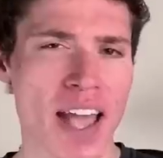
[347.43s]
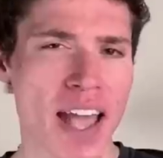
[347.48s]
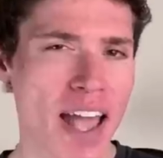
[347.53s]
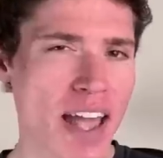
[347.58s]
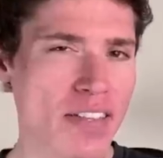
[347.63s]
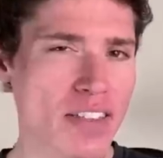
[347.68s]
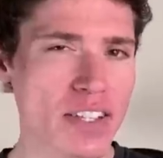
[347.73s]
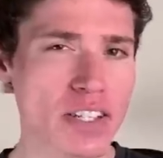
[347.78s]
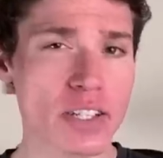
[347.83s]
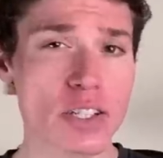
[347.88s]

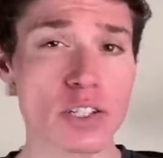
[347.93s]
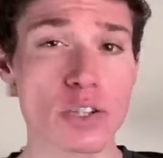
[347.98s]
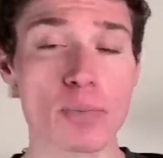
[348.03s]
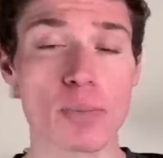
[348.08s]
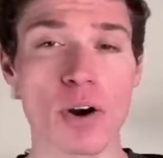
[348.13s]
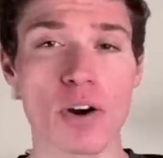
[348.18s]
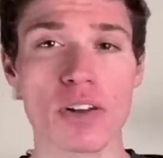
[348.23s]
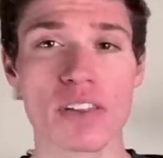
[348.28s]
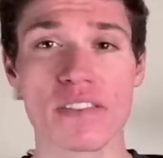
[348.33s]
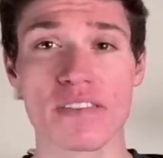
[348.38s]
And this is the
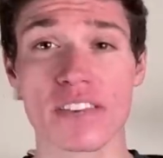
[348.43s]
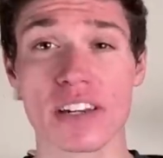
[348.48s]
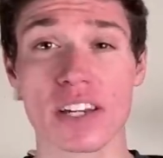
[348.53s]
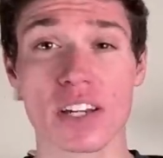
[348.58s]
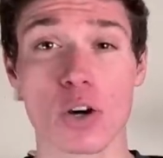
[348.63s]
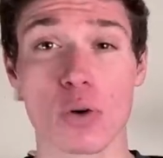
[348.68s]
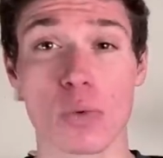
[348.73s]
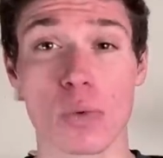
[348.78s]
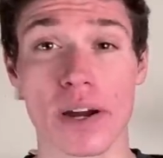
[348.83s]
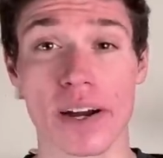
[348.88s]
part of the
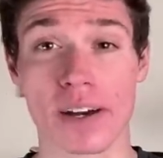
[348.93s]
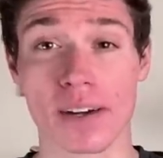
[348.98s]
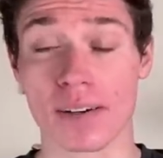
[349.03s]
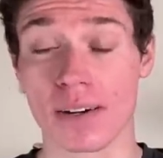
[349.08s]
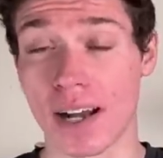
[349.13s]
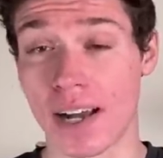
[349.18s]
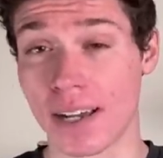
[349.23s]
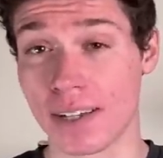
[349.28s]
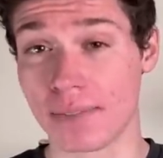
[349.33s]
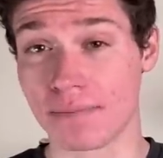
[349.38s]
video
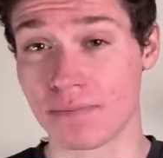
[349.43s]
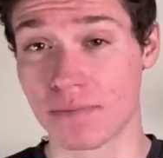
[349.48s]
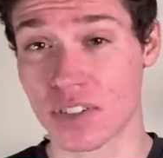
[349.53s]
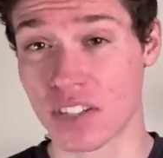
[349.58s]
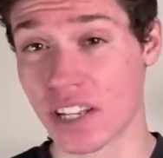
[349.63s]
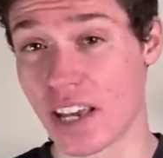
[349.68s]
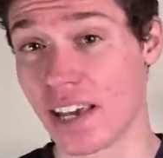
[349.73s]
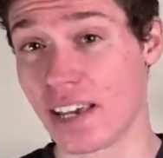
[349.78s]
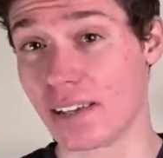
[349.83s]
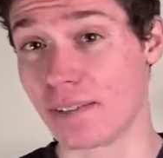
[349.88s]
where I
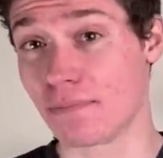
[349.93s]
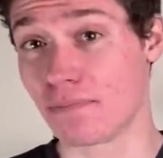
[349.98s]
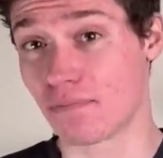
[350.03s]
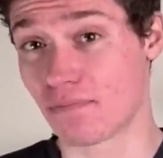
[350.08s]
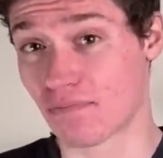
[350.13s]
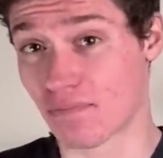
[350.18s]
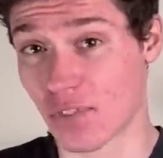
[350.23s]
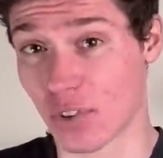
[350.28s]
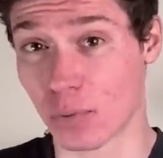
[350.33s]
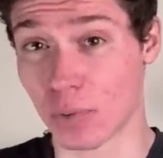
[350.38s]
say
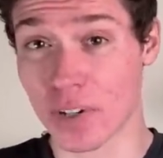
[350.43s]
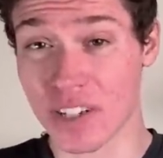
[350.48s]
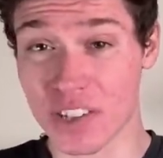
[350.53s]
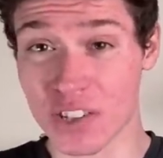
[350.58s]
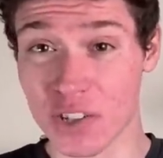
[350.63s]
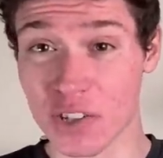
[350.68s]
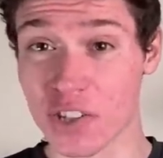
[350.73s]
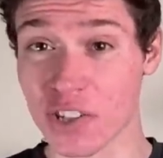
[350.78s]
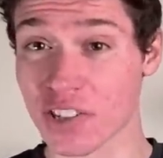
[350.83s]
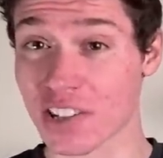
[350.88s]
the
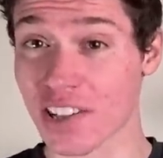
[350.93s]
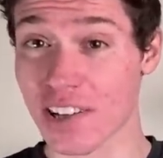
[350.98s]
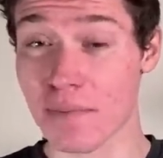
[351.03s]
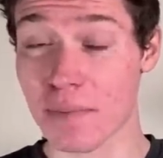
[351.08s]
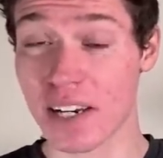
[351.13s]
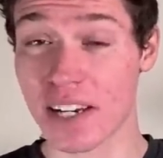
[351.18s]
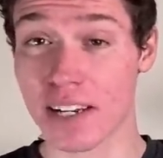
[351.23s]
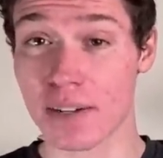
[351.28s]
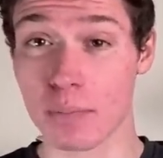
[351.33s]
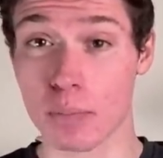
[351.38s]
research is
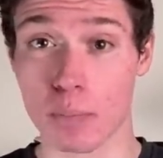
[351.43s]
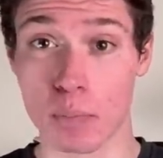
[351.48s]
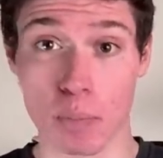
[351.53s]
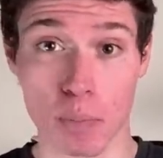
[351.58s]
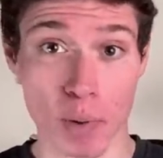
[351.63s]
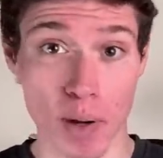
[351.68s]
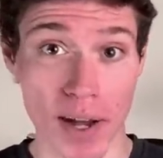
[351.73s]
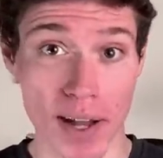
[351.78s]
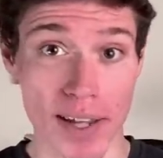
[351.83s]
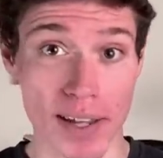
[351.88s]
limited,
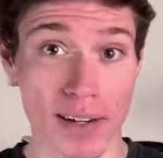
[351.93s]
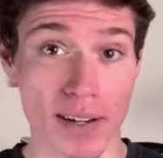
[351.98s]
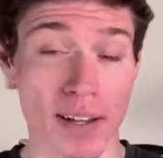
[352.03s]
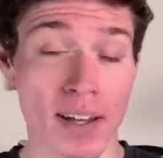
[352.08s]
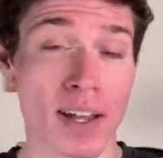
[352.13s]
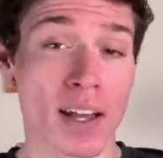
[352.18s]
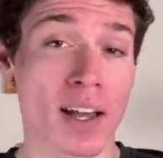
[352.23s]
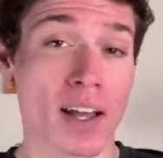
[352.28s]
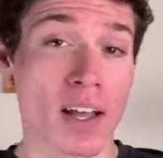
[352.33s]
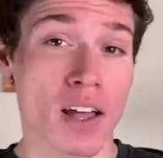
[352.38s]
but
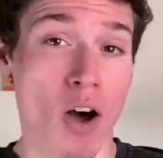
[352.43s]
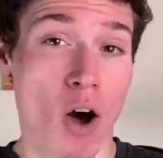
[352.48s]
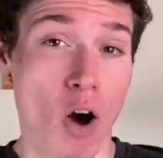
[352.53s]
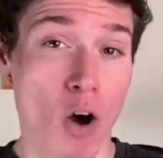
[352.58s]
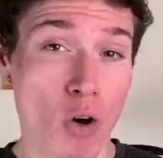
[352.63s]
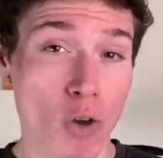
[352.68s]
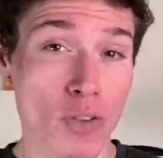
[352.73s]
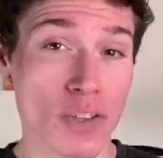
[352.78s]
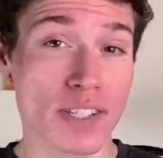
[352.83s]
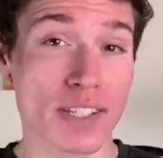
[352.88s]

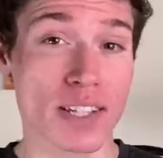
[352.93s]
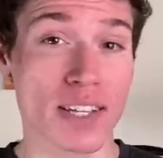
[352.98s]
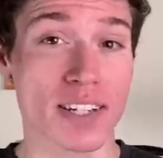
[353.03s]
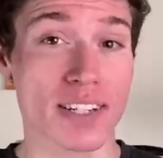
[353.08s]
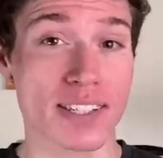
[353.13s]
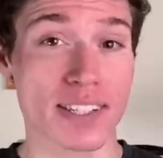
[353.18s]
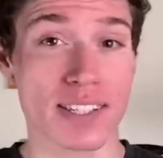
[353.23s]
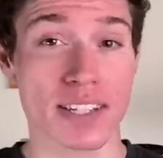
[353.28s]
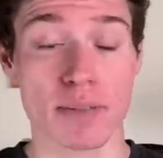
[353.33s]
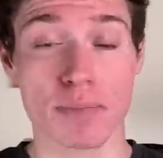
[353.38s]
all the
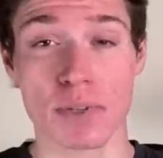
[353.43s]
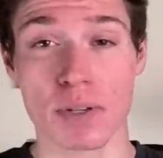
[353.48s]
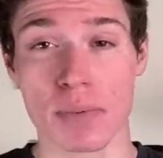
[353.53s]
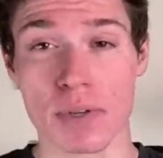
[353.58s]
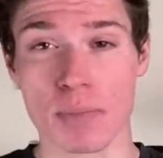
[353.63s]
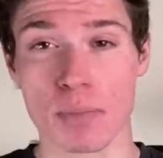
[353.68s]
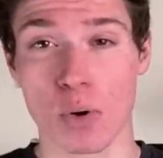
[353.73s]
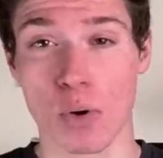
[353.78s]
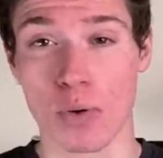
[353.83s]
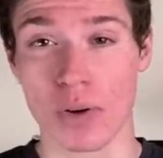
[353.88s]
studies seem to
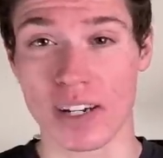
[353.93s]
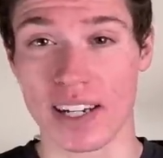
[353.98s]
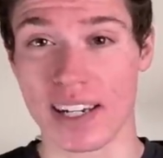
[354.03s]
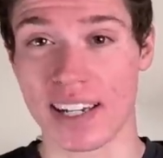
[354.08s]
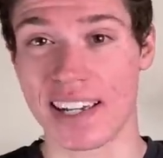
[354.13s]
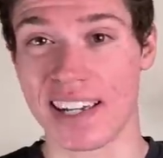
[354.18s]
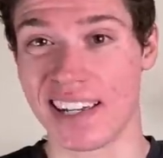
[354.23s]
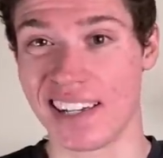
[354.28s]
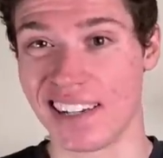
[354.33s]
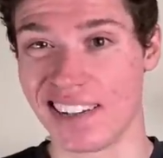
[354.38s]
be pointing
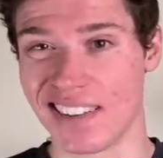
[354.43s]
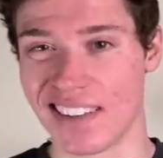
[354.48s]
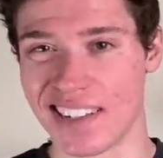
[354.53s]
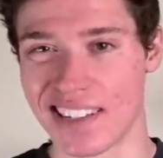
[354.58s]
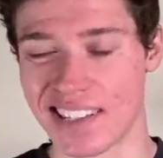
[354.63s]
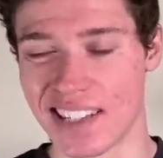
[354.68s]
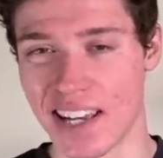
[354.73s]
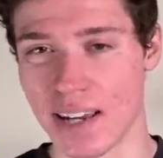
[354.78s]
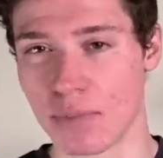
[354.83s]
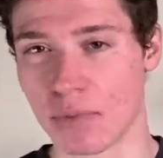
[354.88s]
in the
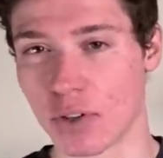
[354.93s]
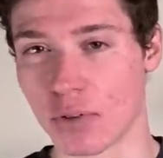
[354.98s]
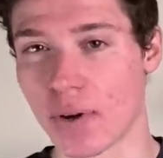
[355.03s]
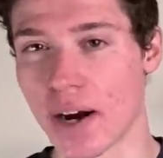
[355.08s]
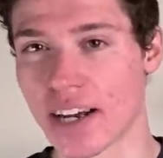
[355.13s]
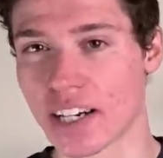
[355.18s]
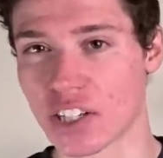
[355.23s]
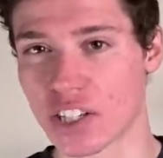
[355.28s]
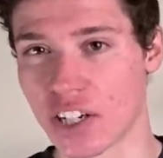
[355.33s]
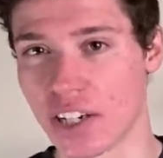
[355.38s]
same
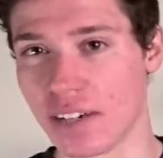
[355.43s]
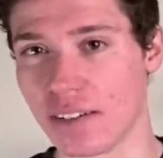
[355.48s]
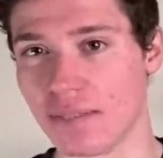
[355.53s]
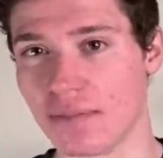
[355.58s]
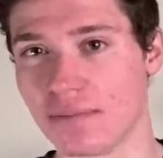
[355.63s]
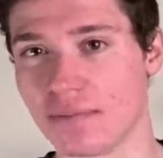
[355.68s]
direction.